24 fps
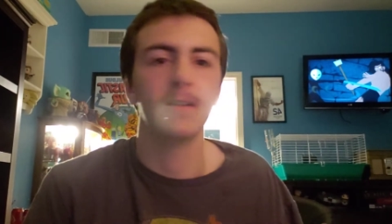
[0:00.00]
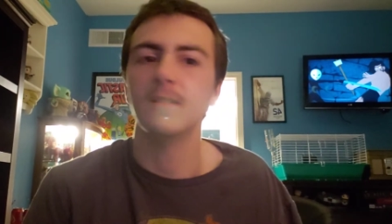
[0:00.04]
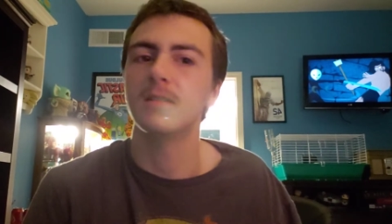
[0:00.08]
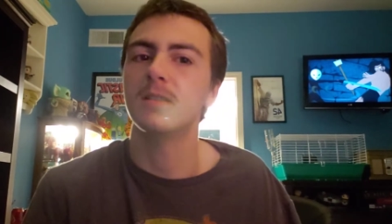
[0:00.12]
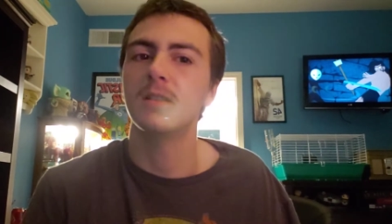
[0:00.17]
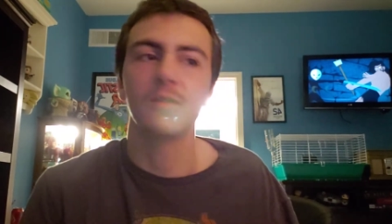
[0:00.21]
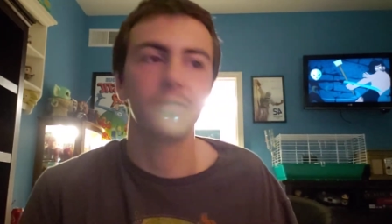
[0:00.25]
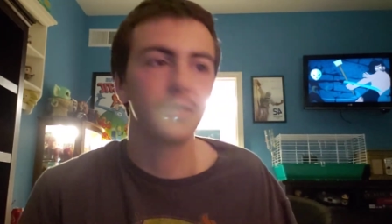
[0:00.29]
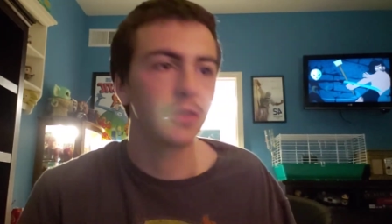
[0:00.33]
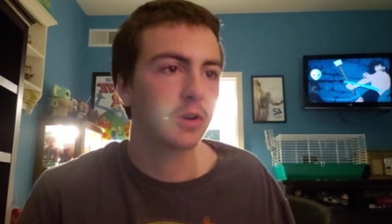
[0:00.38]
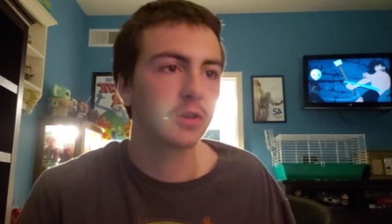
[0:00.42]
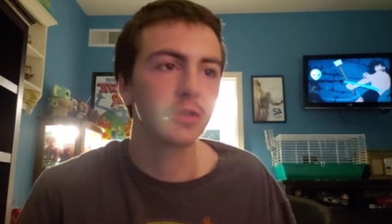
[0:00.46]

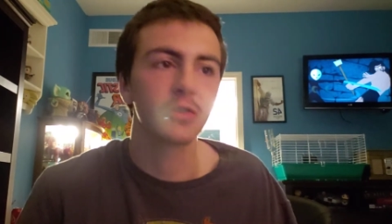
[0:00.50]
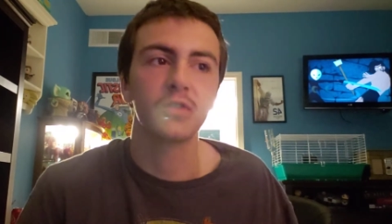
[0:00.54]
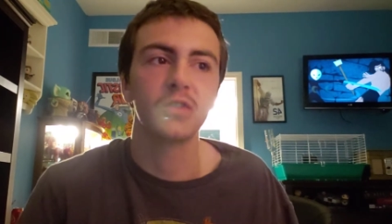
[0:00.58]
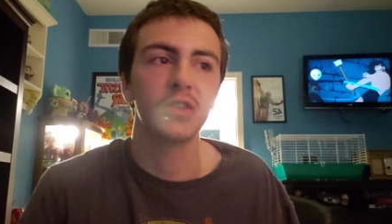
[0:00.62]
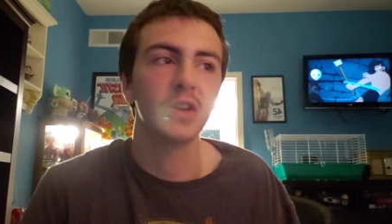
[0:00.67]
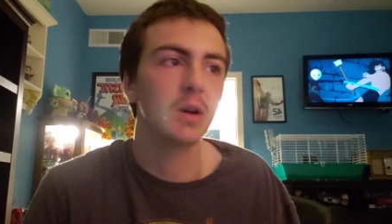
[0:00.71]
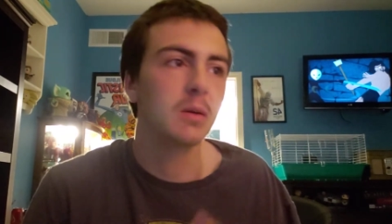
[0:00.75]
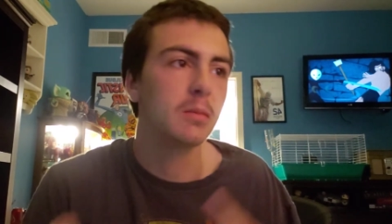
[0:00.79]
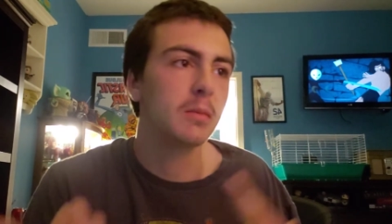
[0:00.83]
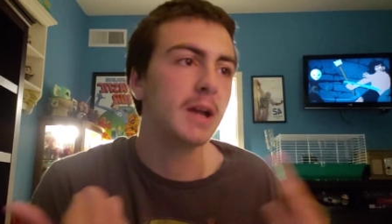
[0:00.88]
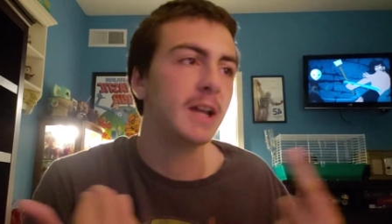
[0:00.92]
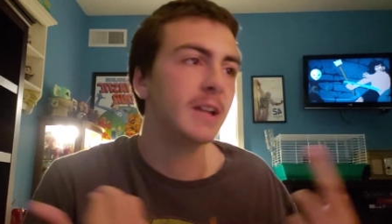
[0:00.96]
the first
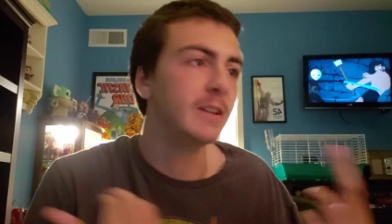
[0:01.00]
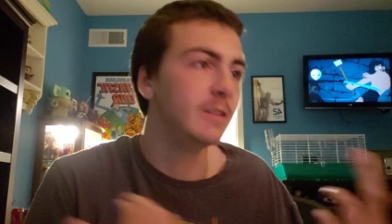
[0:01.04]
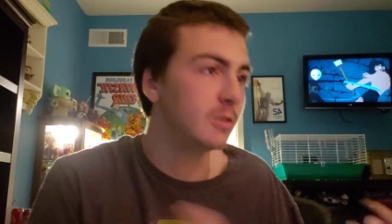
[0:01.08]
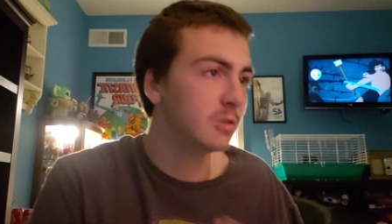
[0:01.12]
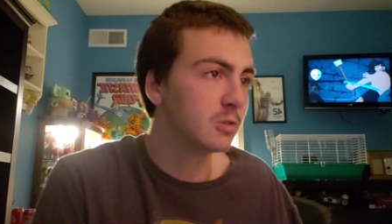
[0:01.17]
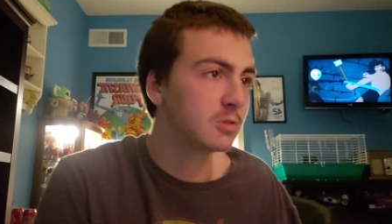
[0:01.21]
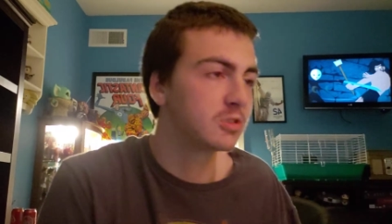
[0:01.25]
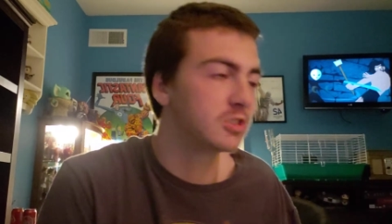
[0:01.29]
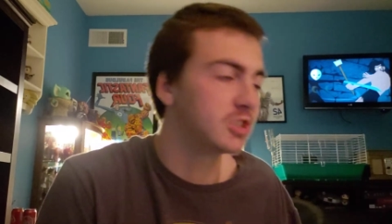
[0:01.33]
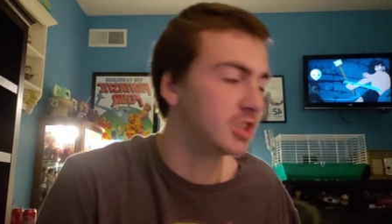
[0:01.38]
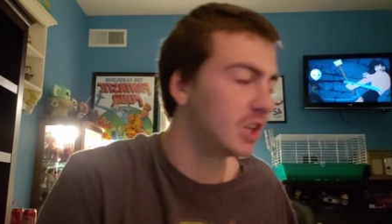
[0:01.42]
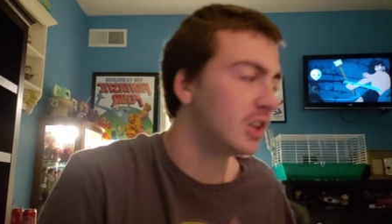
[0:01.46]
film and you're
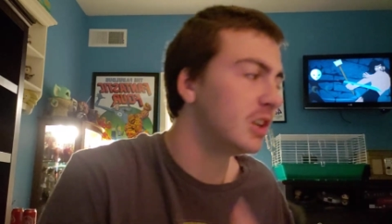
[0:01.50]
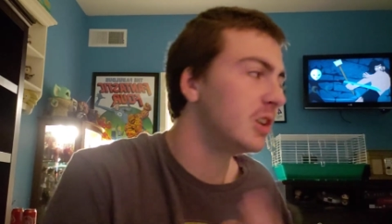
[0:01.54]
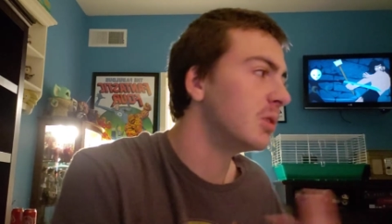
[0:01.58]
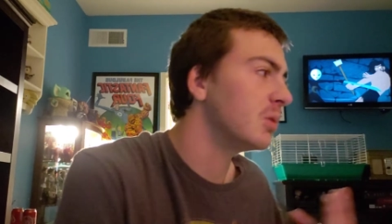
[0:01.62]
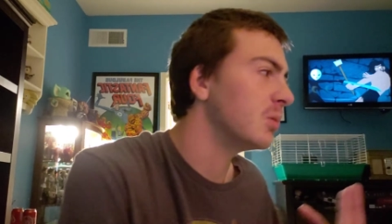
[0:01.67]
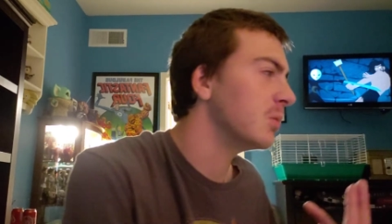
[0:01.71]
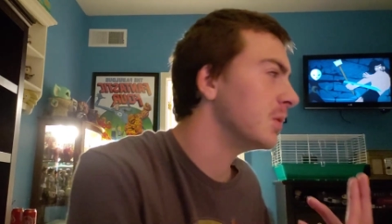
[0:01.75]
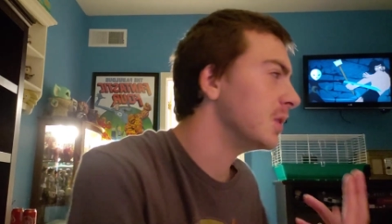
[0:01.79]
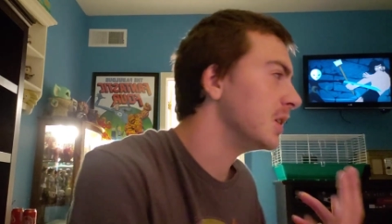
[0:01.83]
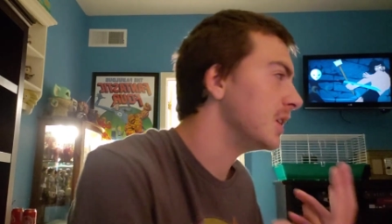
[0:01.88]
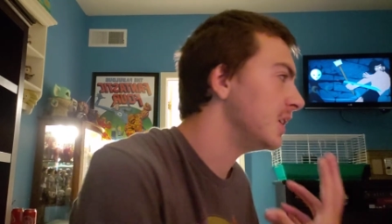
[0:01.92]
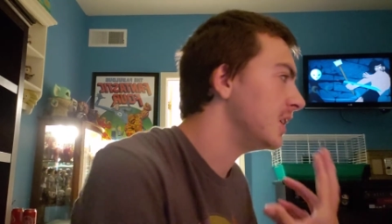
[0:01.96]

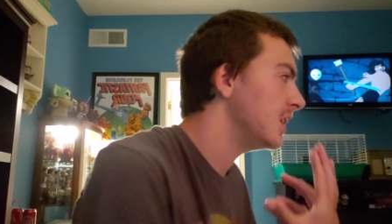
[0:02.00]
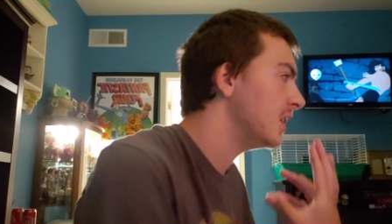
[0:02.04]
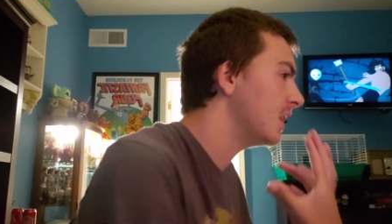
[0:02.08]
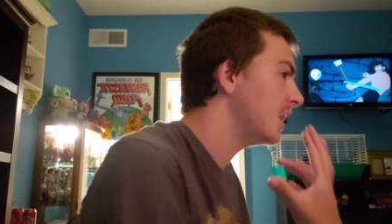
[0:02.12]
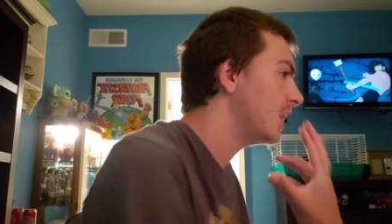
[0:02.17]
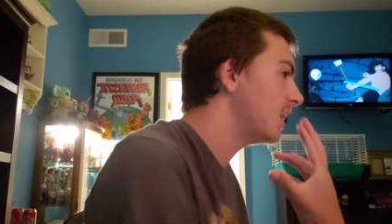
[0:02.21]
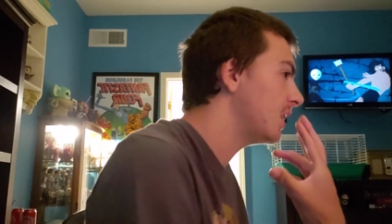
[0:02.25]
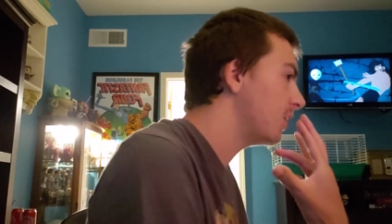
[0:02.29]
genuinely